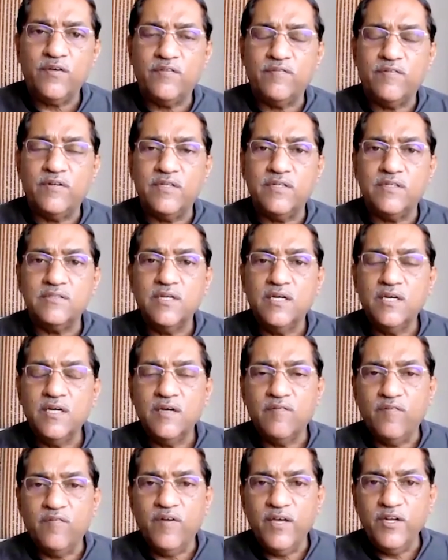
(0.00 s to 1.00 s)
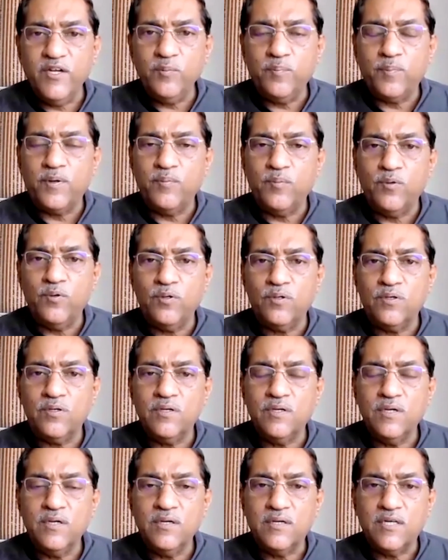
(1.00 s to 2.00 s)
of events. When you promote
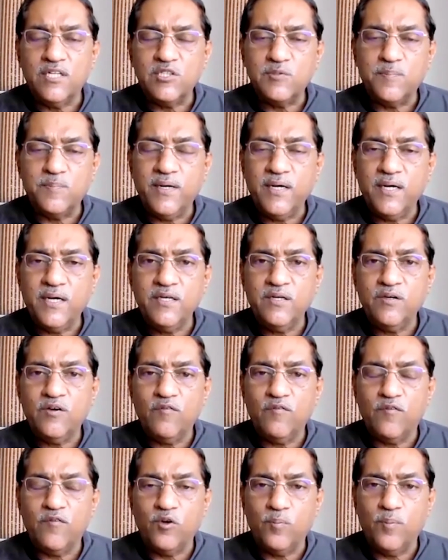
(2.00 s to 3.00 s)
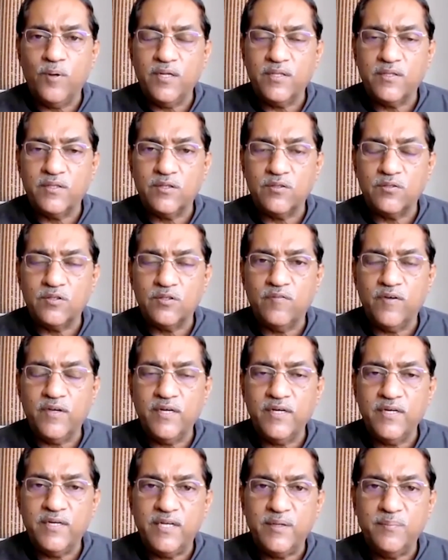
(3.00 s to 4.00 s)
dismantling of global Hindutva,
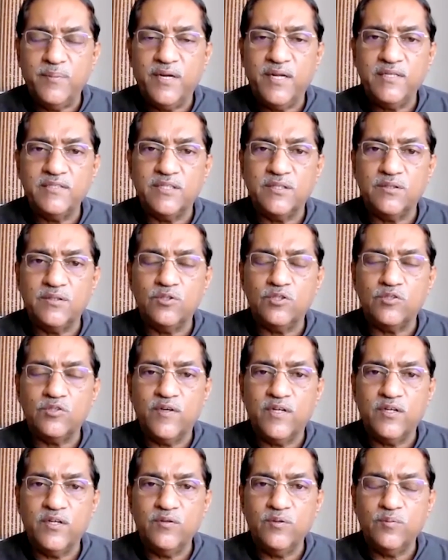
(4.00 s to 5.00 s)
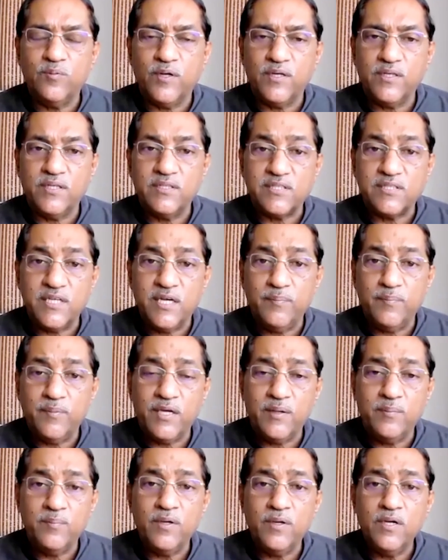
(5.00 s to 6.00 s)
when you demonize Hindus, when you at the same
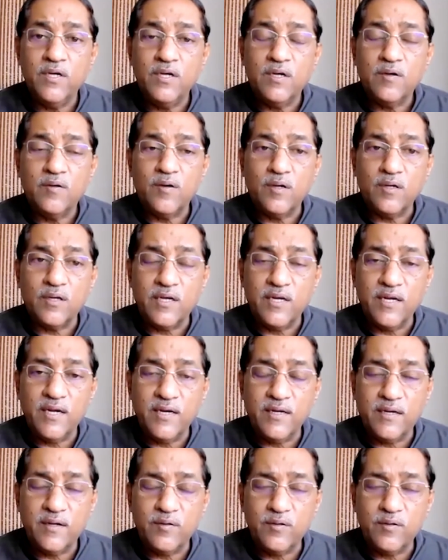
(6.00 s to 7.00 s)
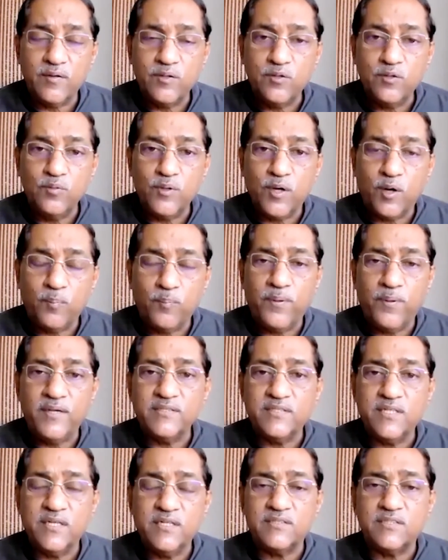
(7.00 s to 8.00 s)
time uh, create, uh, you
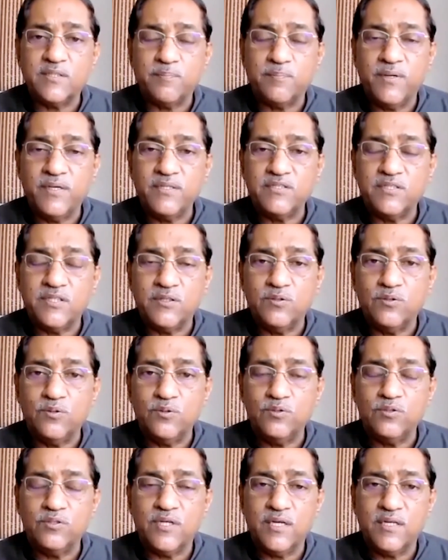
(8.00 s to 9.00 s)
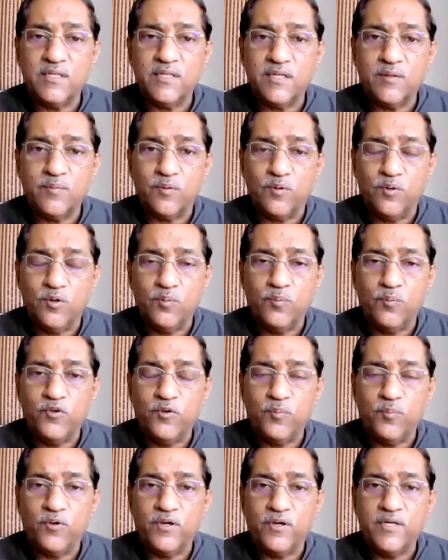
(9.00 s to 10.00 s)
oppress and suppress Hindus and their good
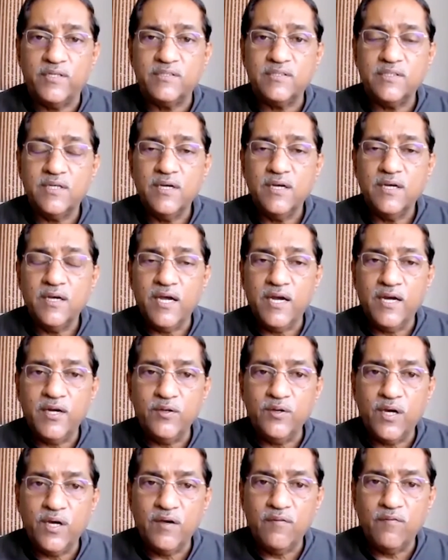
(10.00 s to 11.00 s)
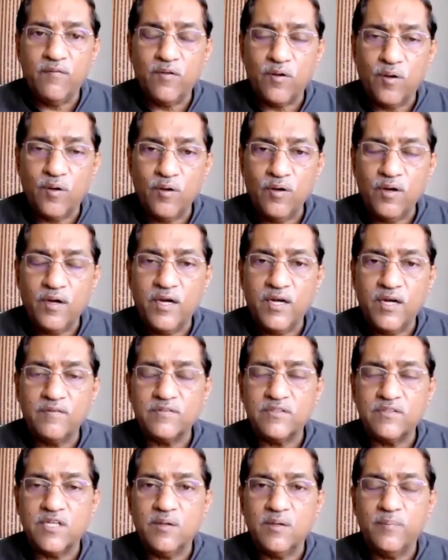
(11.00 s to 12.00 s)
viewpoints, and you have wrong kind
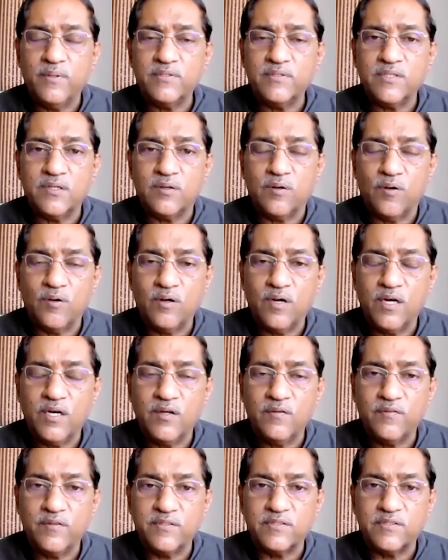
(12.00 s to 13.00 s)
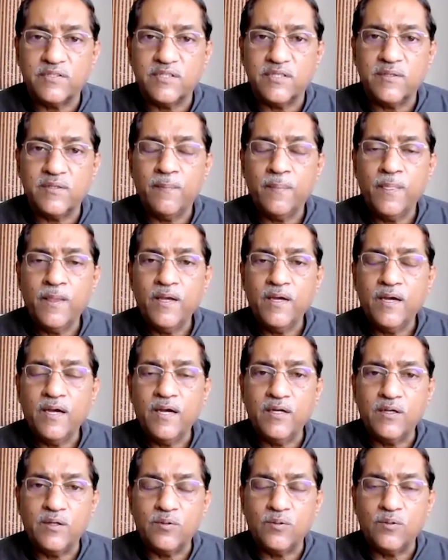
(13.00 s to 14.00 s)
of syllabus and wrong kind of history
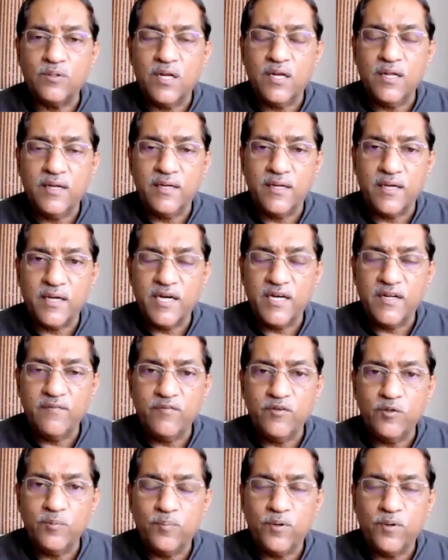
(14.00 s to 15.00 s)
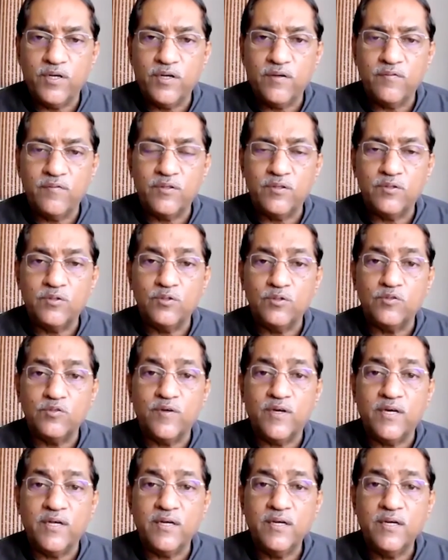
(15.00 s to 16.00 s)
and totally negative viewpoint of Hindus,
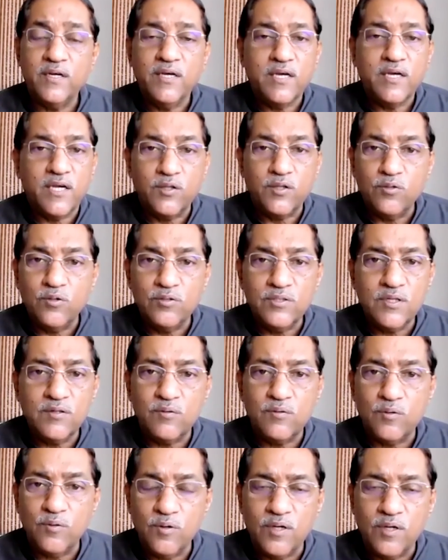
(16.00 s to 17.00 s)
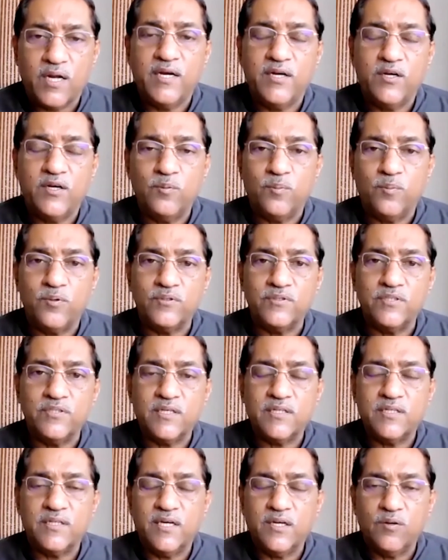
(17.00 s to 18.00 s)
where Hindus have no right to
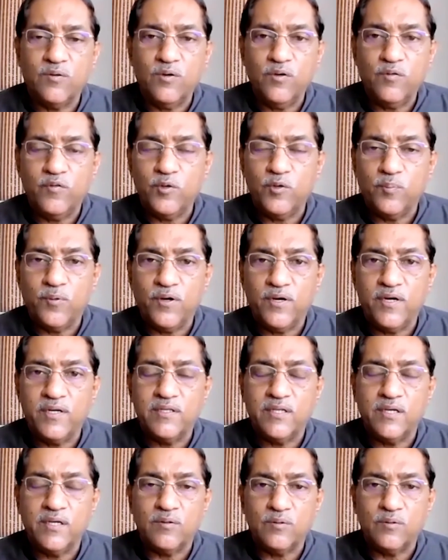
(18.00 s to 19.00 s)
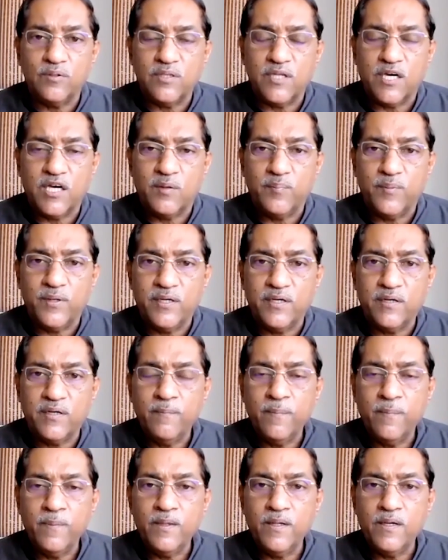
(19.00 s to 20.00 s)
project their own viewpoint, their own dharmic
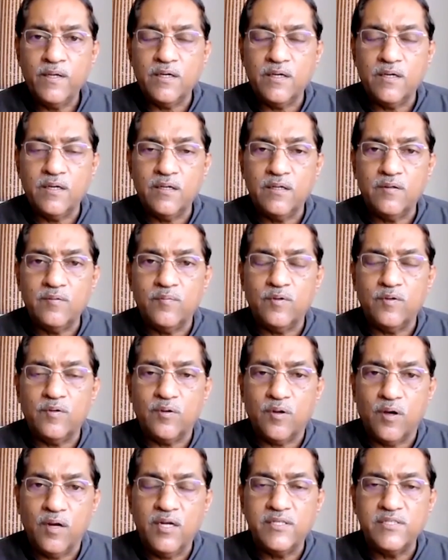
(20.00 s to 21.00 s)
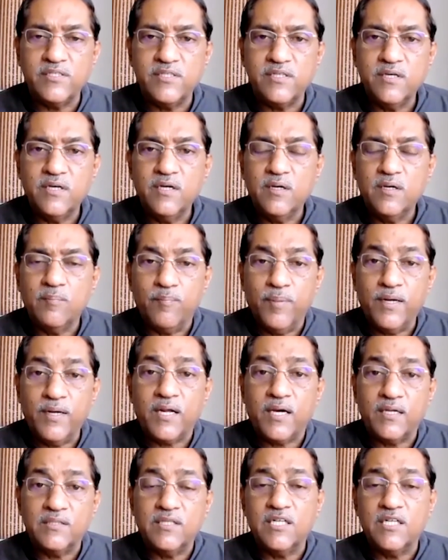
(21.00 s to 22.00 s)
uh, knowledge,
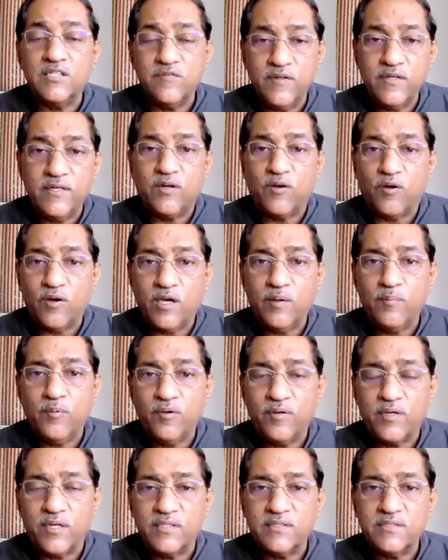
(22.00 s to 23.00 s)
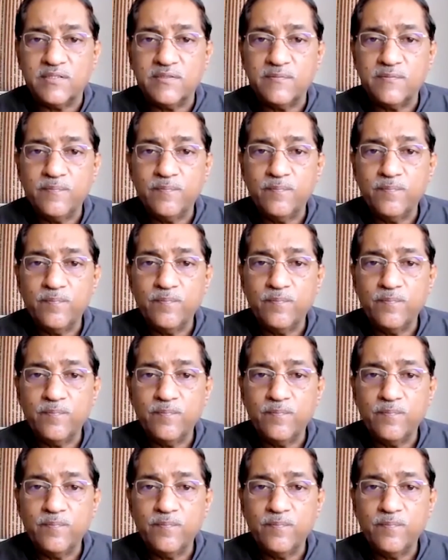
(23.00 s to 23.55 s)
but others will talk about us.